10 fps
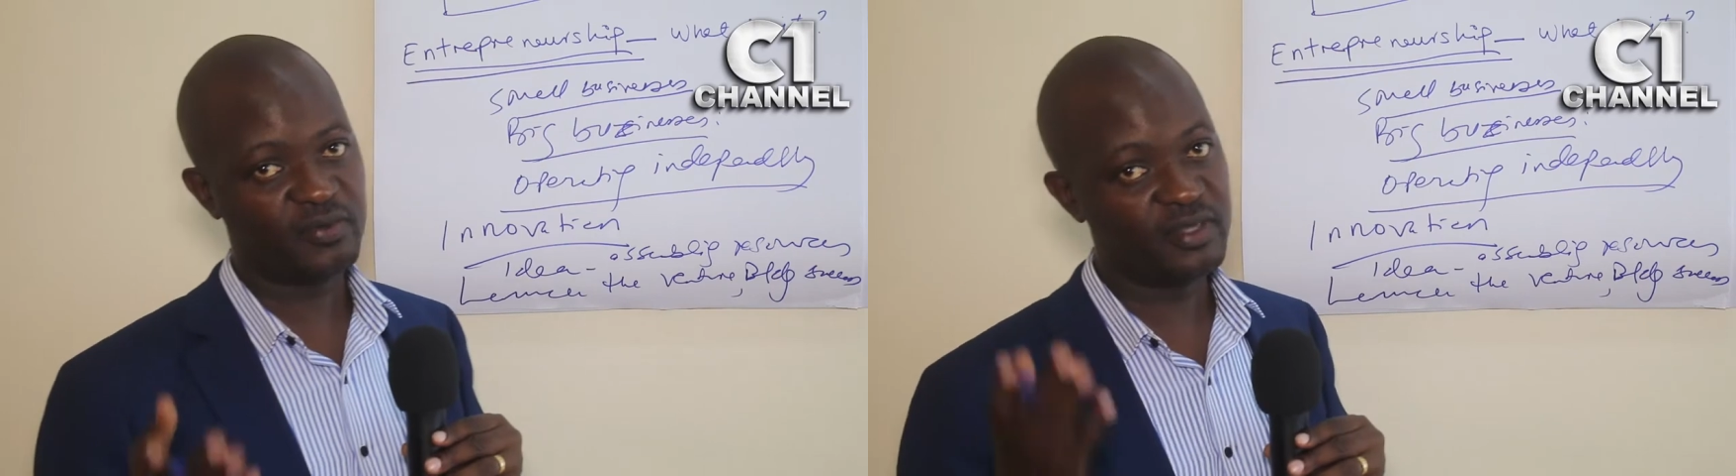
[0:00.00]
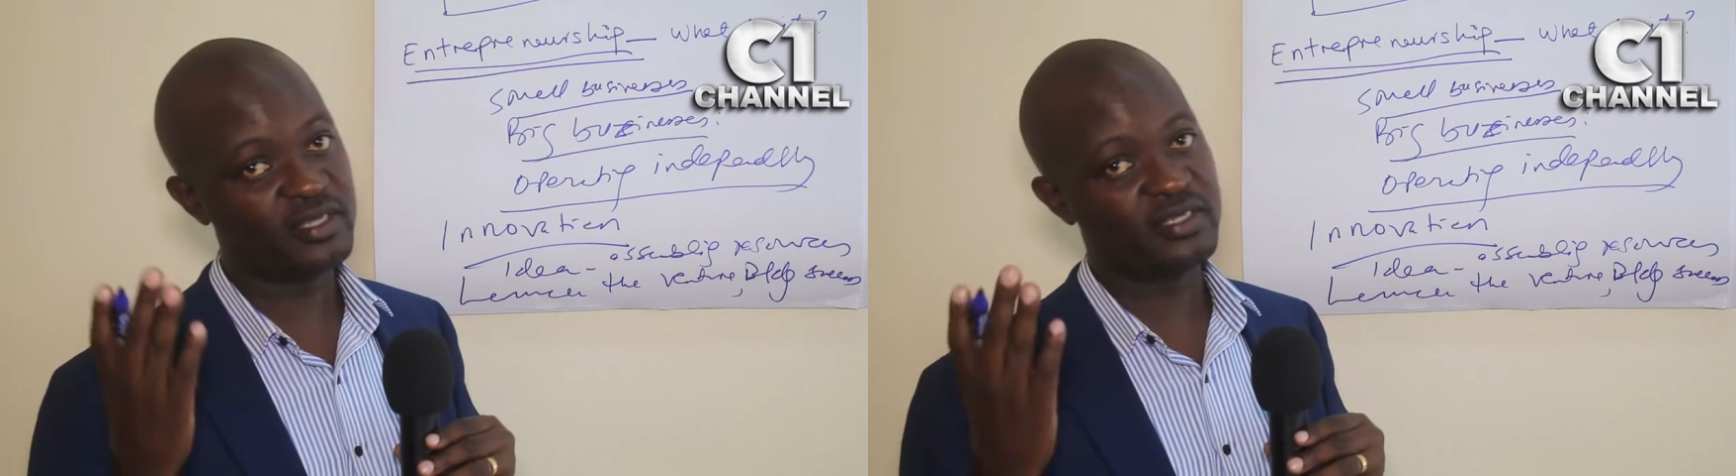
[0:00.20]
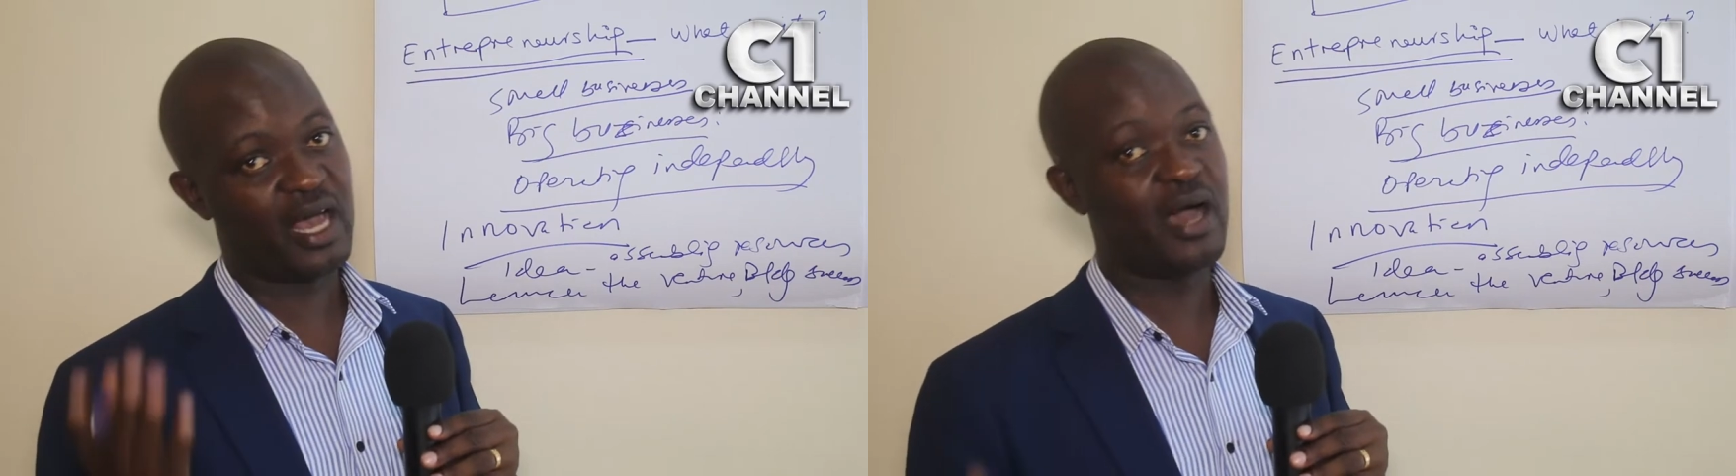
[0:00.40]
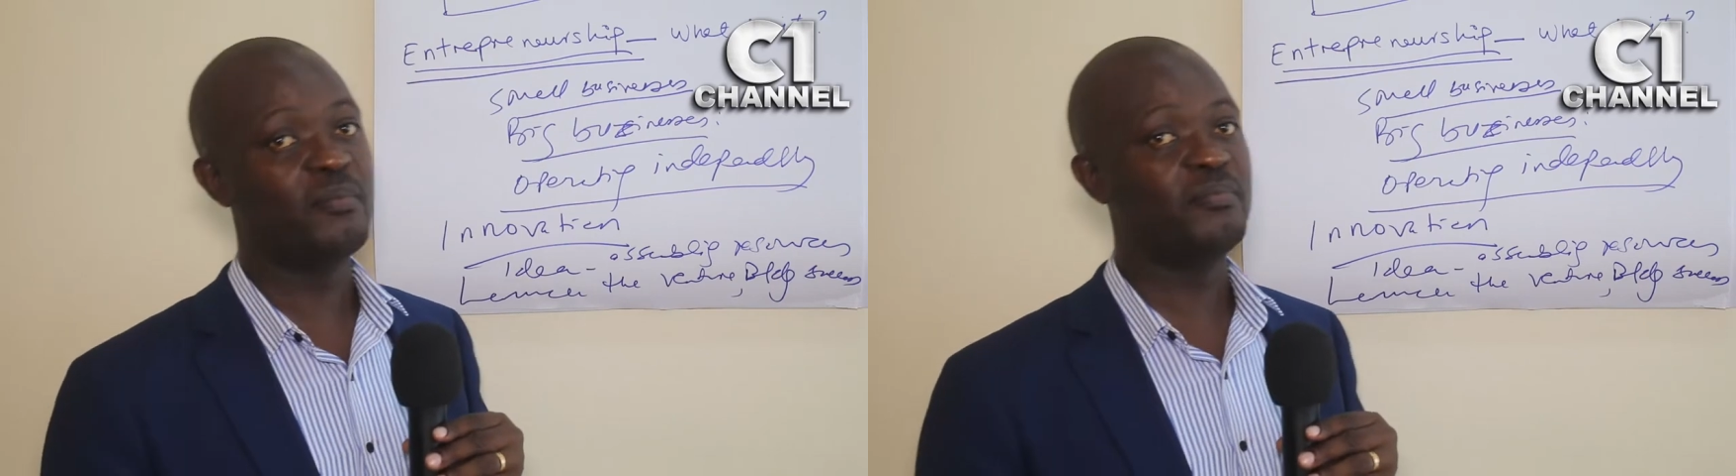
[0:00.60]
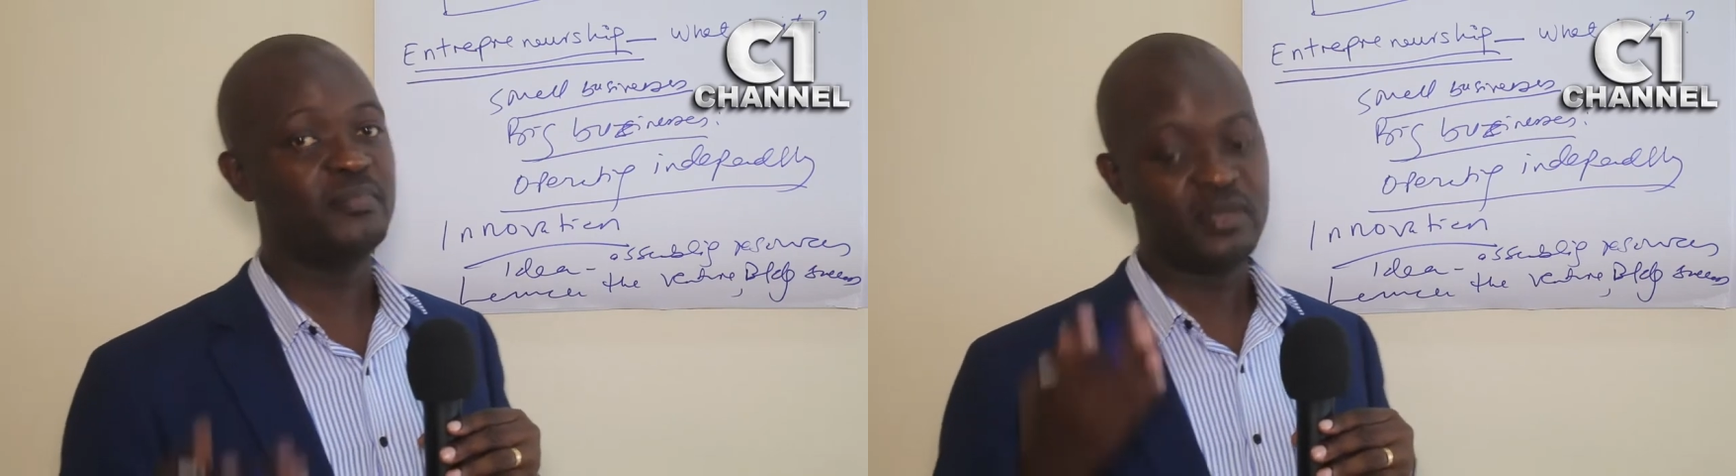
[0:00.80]
with
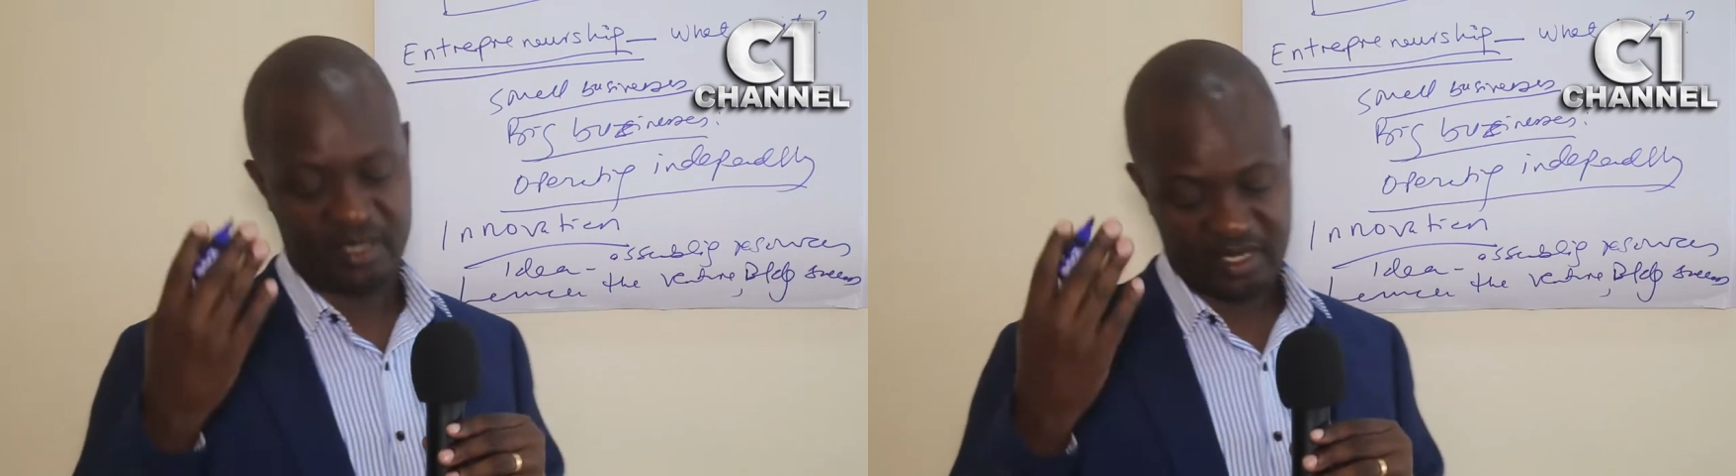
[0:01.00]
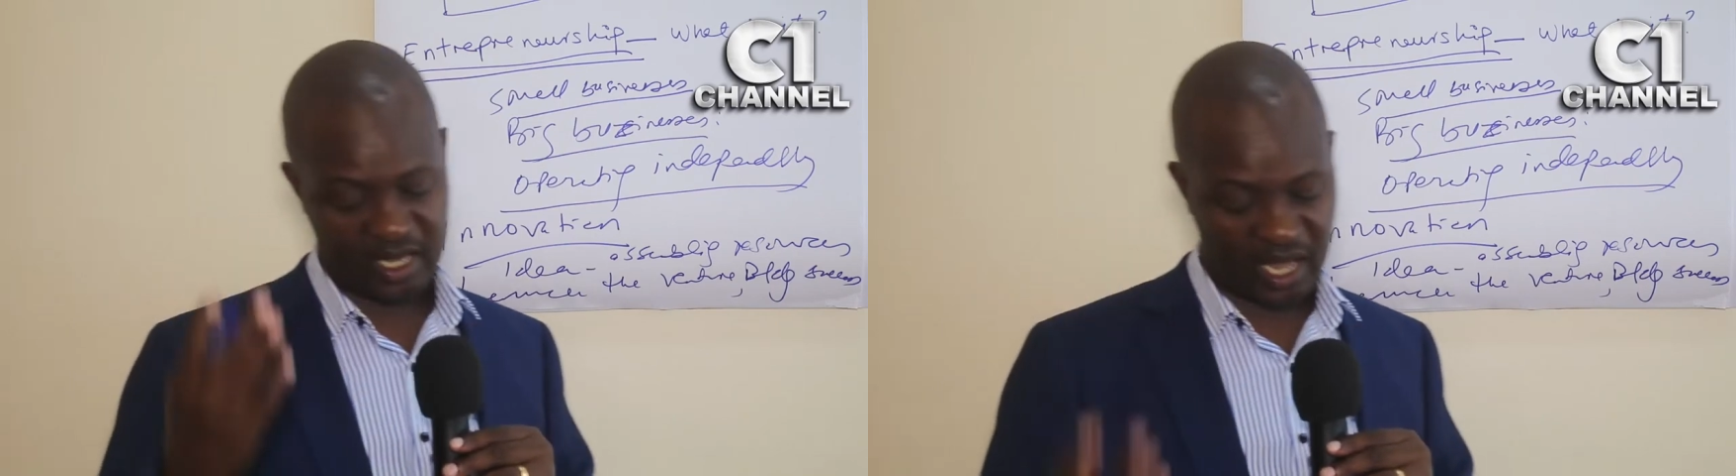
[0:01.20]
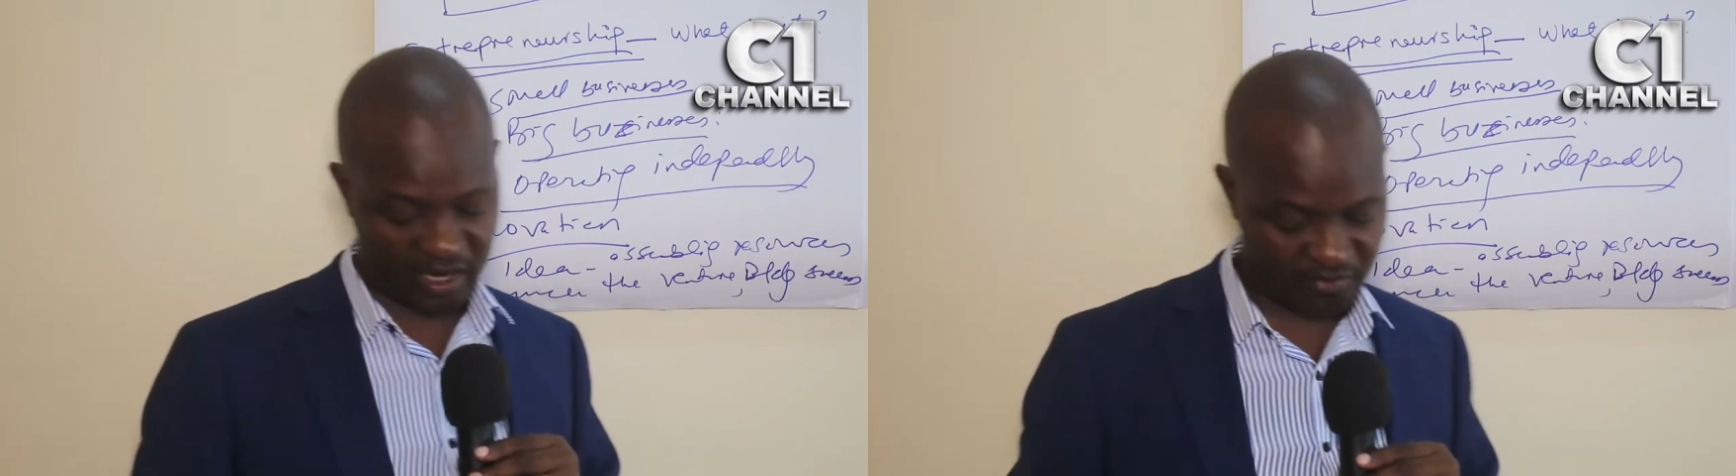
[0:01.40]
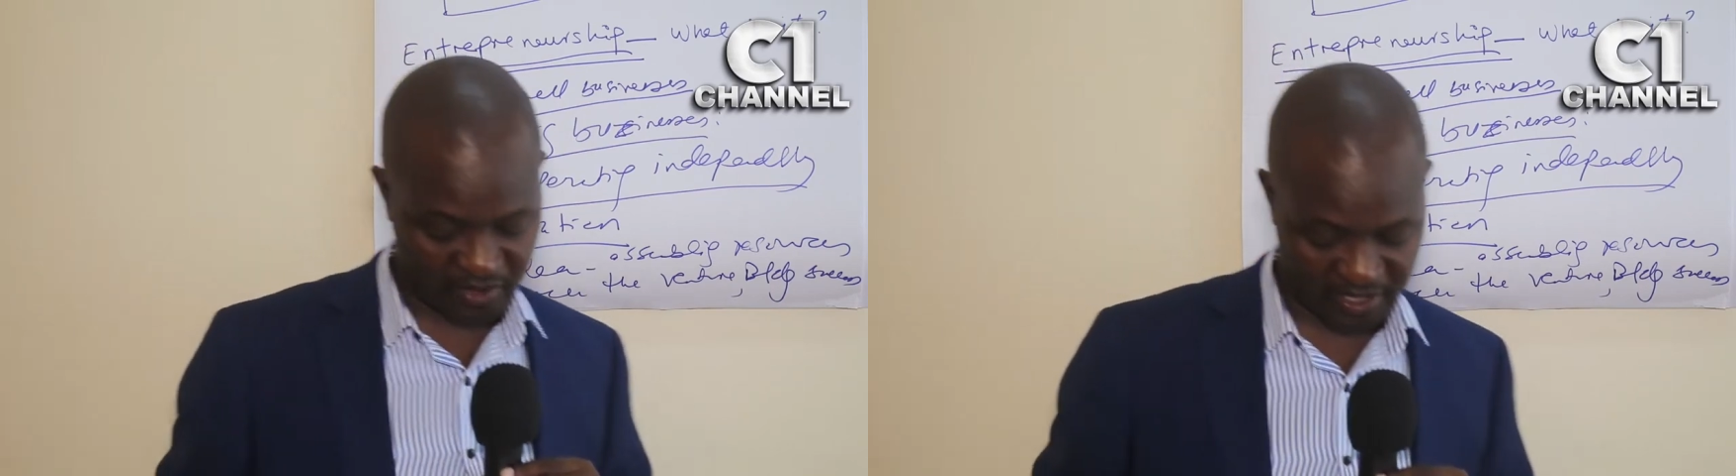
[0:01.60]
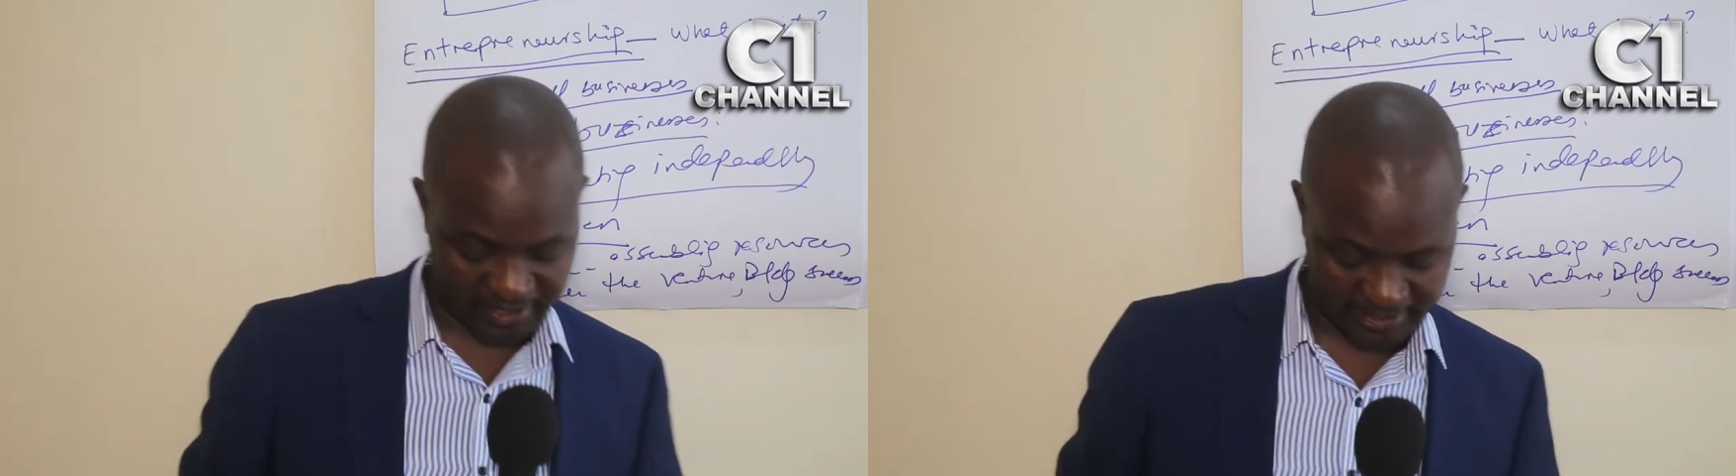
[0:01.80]
some
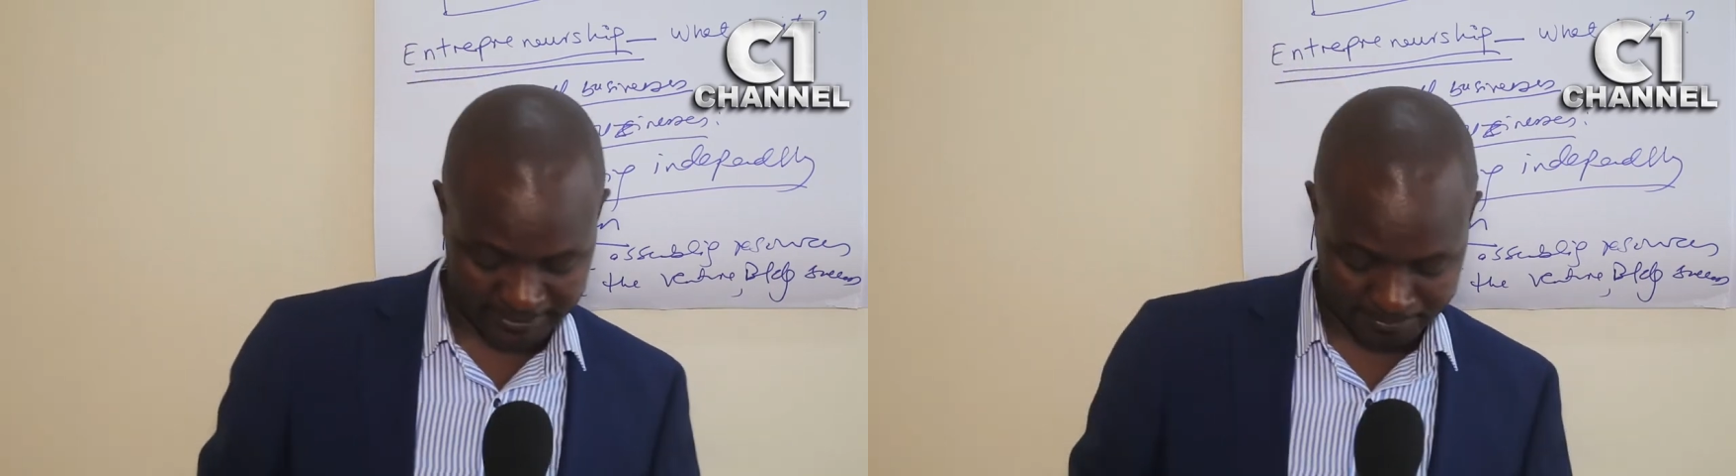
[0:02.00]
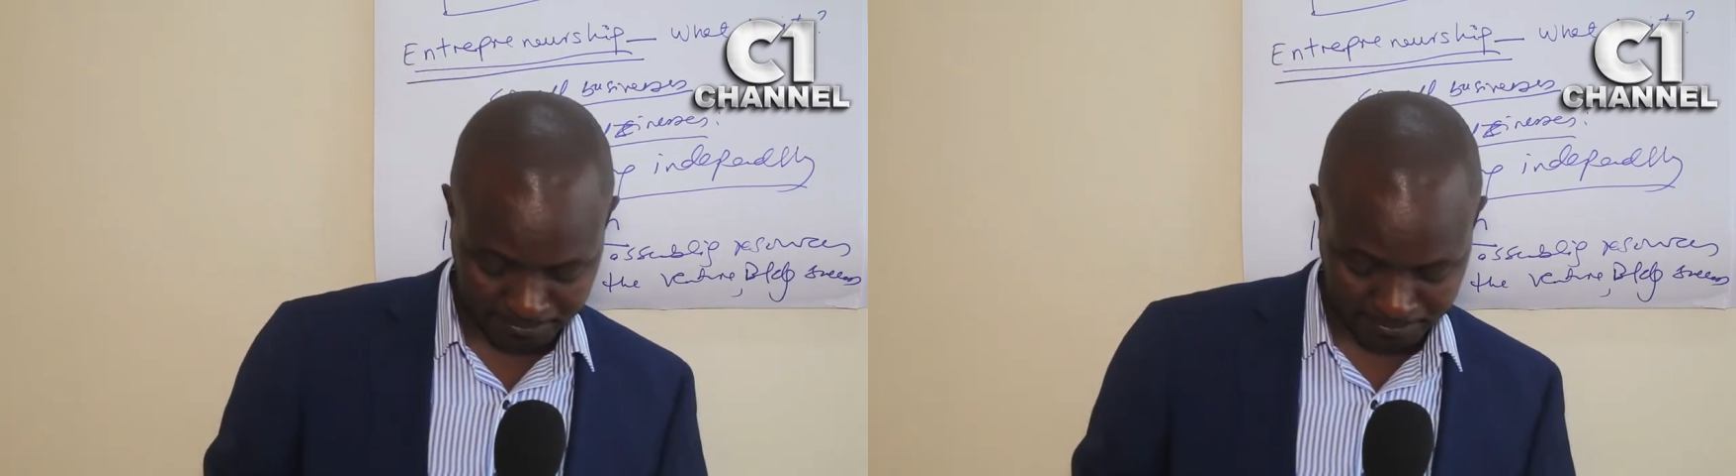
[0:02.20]
advocates.